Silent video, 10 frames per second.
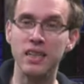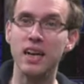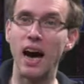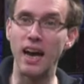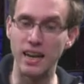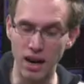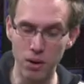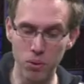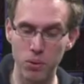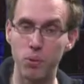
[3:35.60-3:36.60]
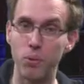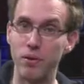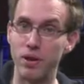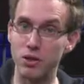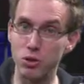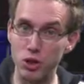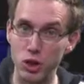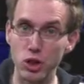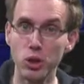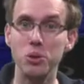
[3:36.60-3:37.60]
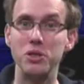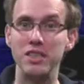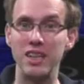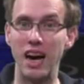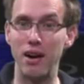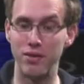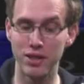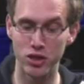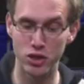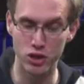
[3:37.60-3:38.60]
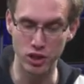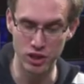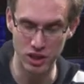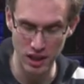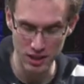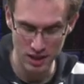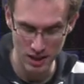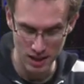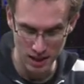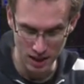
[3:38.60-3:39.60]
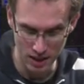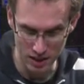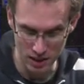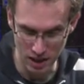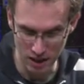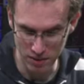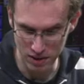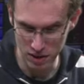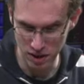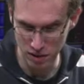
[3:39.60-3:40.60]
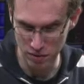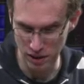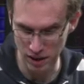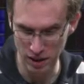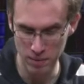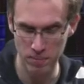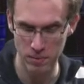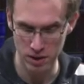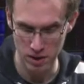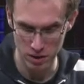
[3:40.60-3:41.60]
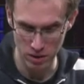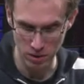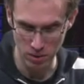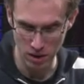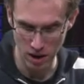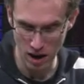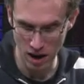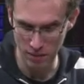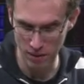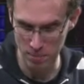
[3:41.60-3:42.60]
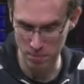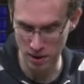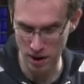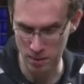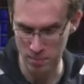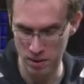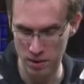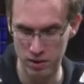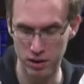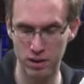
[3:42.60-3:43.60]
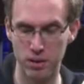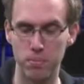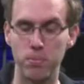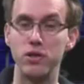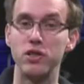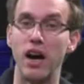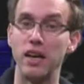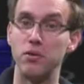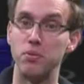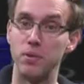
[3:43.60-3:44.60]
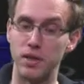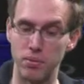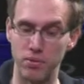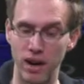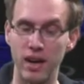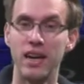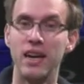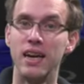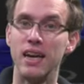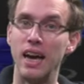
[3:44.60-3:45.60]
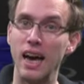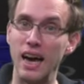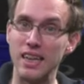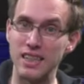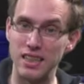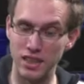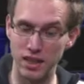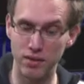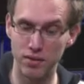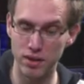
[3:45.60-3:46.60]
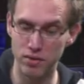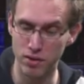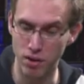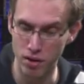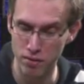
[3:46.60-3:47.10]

And now we want to choose this i of x such that this left-hand side over here, so i y prime plus i times p times y as the derivative of